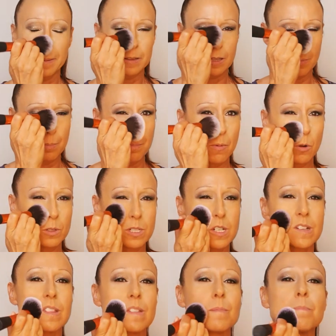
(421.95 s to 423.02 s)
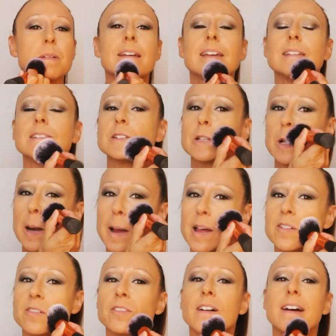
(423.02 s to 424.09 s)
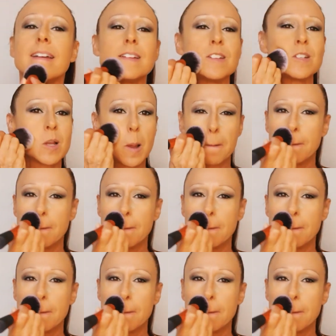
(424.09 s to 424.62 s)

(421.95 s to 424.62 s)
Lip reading: the most place that I find